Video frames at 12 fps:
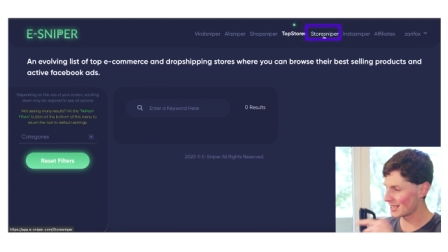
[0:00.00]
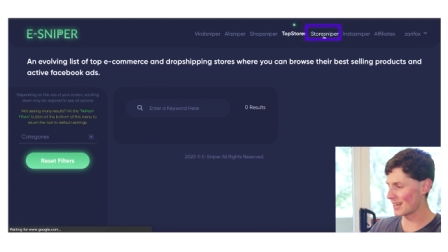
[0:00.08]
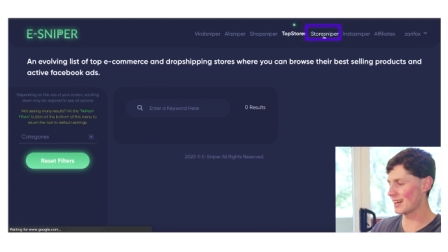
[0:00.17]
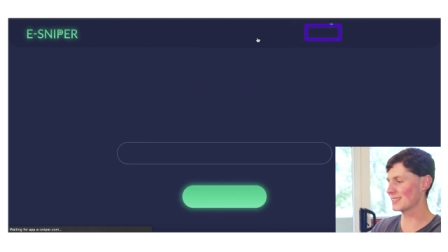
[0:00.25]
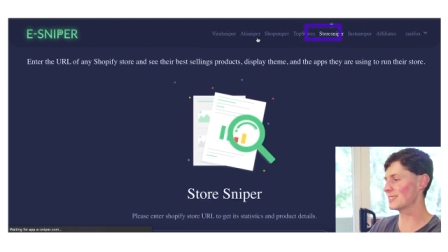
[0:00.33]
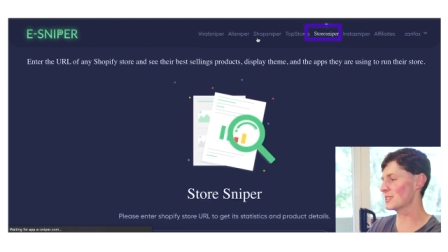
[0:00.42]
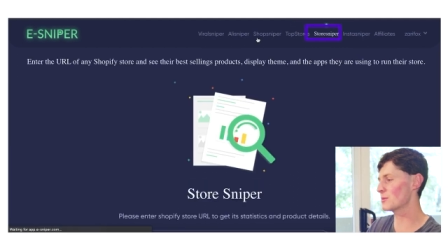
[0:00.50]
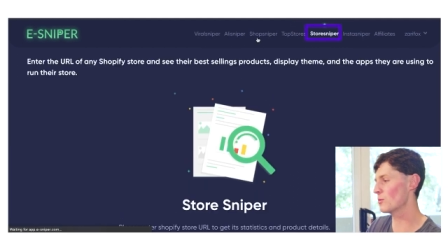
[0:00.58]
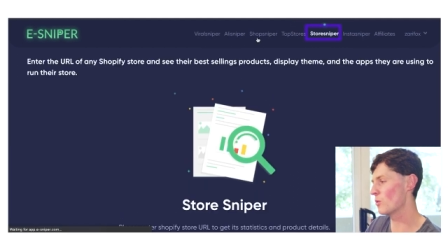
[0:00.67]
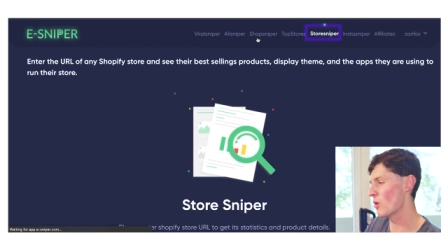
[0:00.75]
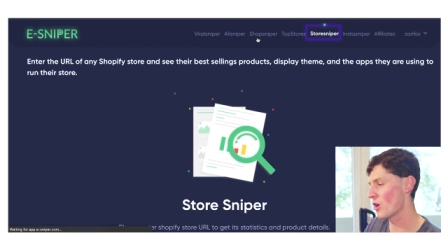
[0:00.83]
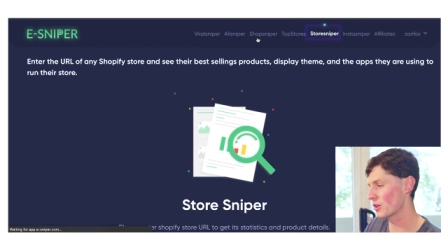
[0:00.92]
Uh, it
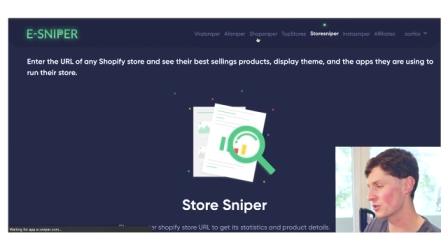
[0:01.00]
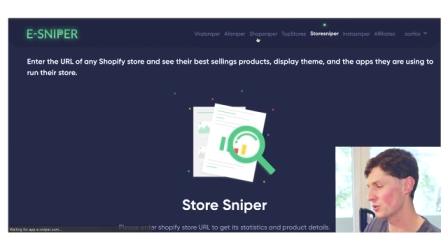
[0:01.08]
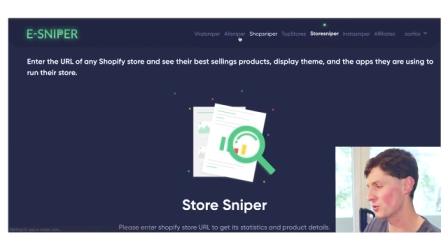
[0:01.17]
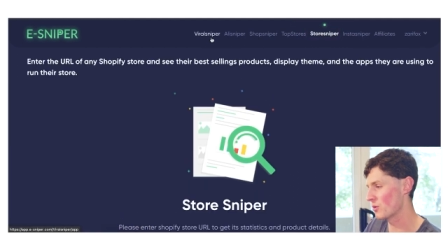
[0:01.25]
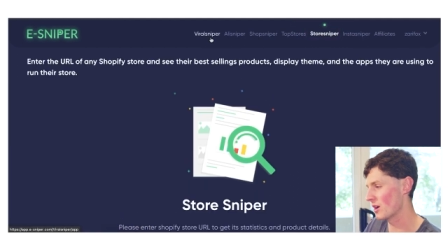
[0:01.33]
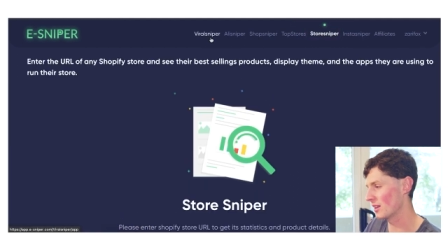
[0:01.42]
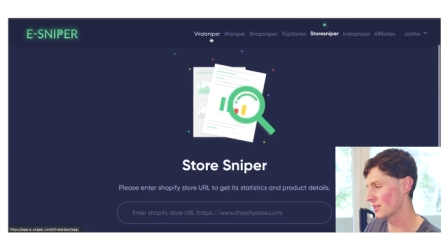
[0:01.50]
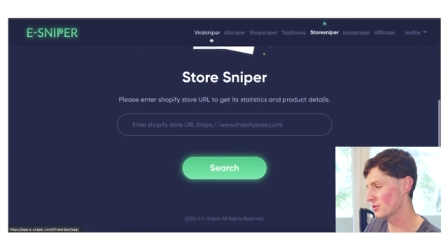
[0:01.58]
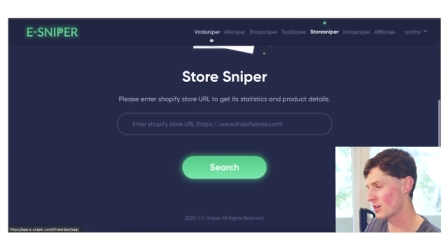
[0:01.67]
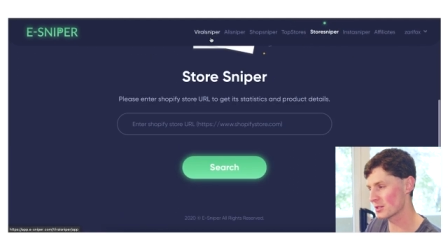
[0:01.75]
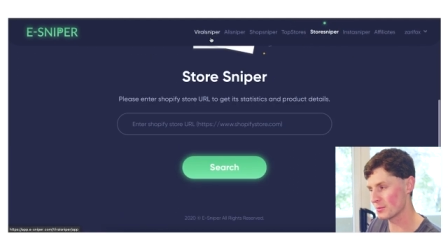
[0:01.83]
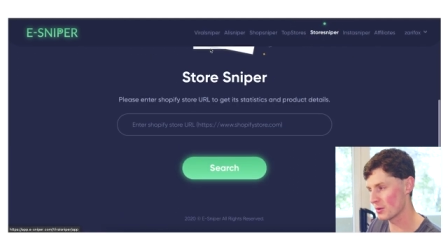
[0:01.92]
doesn't work too well. I
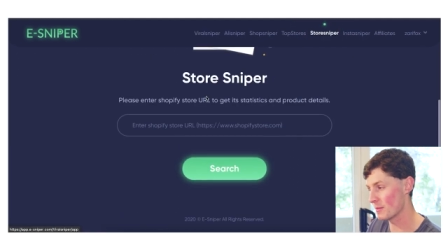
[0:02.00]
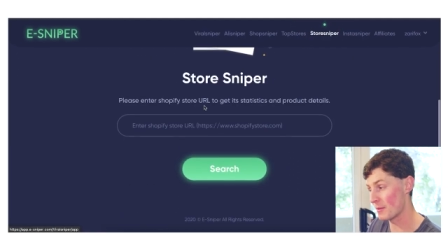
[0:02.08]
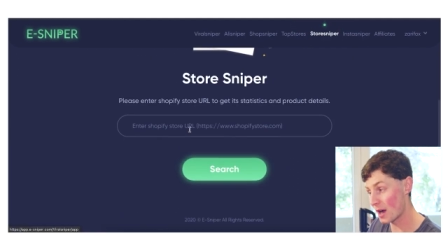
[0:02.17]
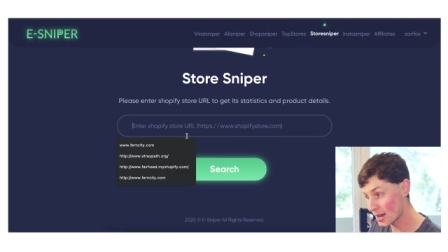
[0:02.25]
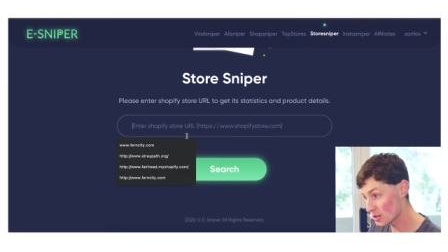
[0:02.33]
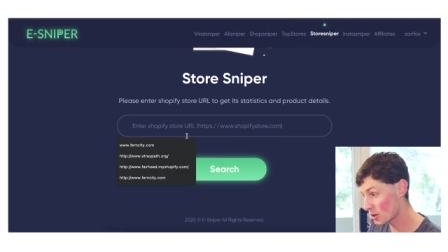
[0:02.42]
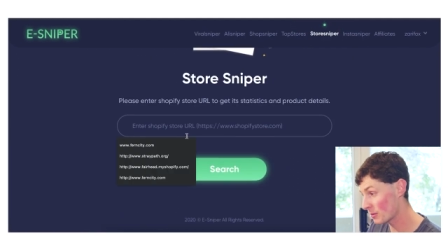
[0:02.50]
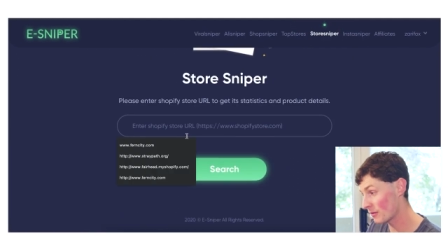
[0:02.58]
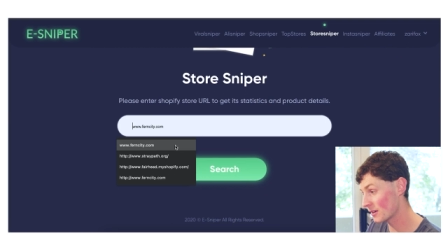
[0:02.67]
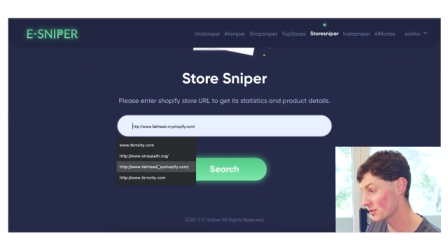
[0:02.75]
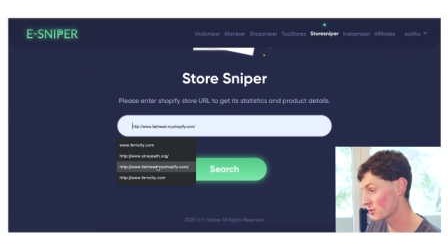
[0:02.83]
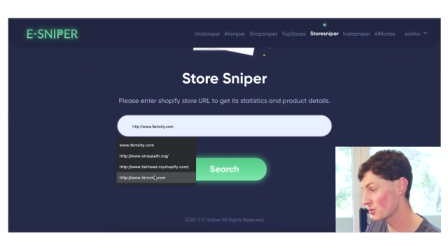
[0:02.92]
tried to put my
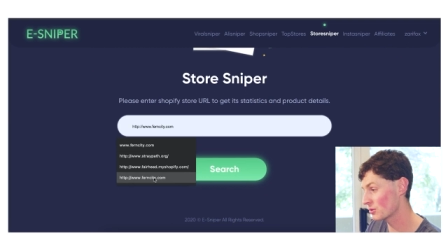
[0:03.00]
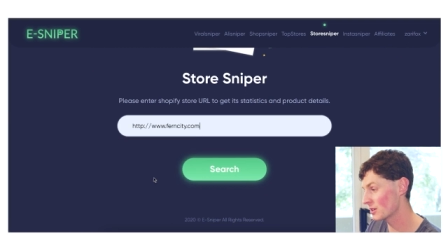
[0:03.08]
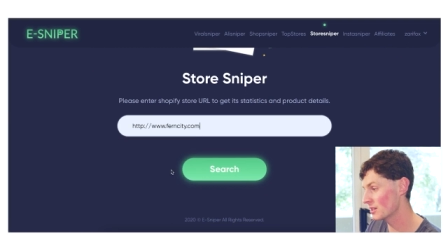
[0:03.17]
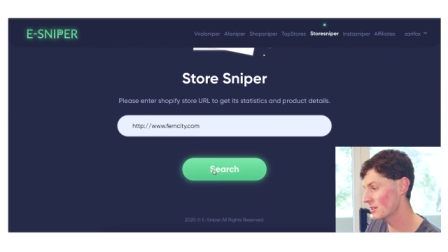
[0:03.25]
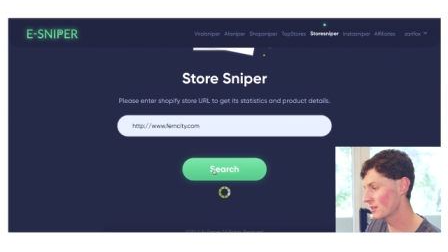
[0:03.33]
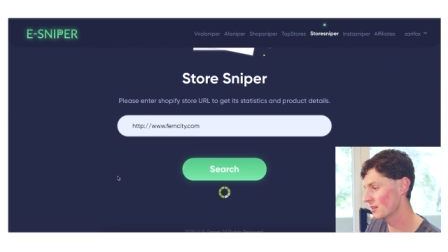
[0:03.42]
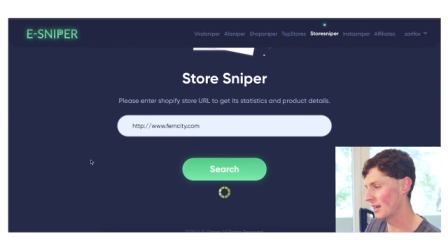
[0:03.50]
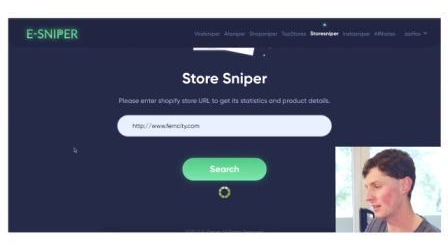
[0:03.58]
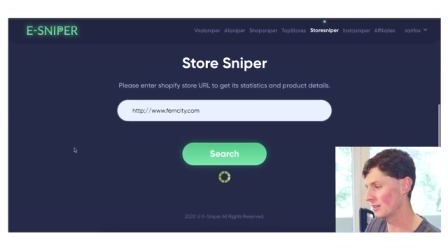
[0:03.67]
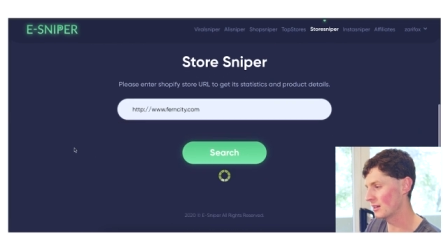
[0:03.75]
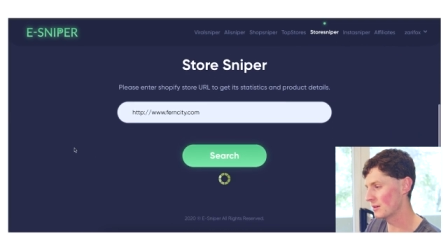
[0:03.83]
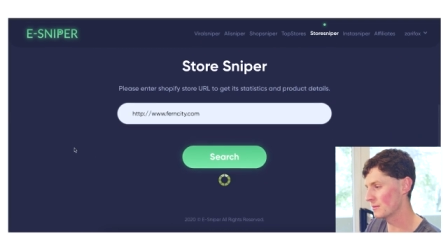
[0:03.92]
Shopify store in
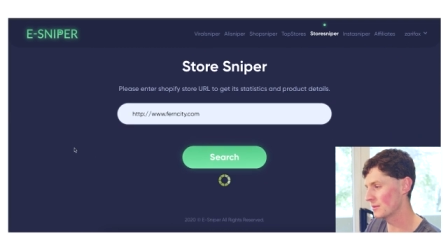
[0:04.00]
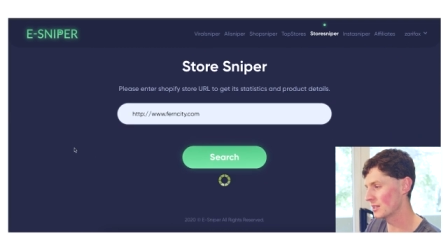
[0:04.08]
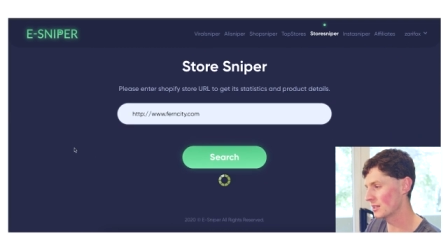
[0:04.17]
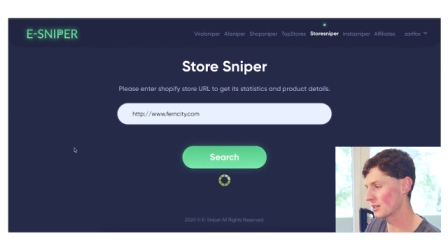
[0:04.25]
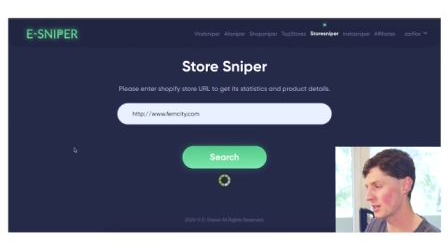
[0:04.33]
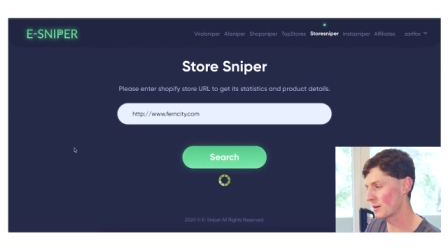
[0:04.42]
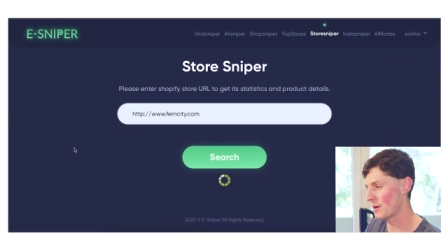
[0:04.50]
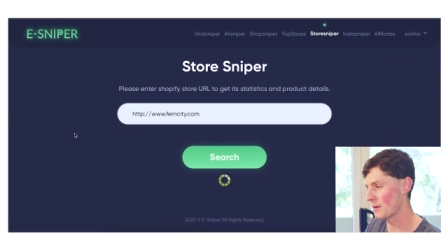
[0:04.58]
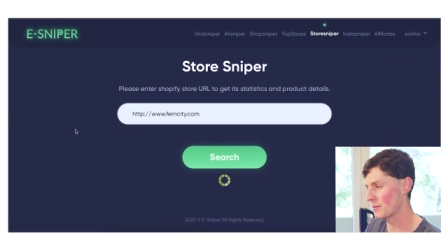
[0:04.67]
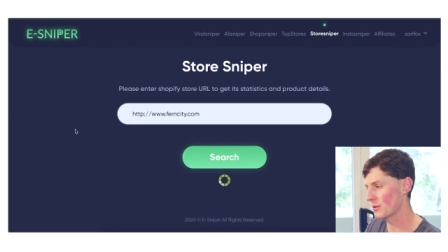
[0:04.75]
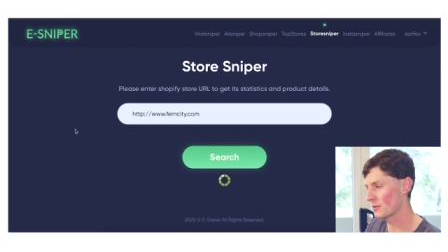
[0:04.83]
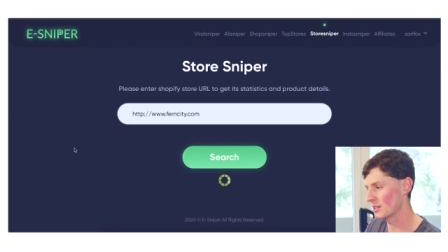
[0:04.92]
and um, it didn't come
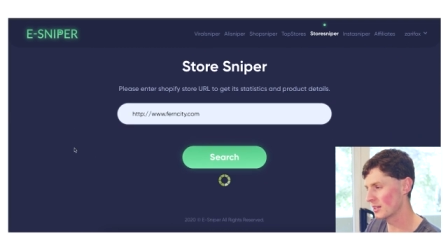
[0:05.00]
up.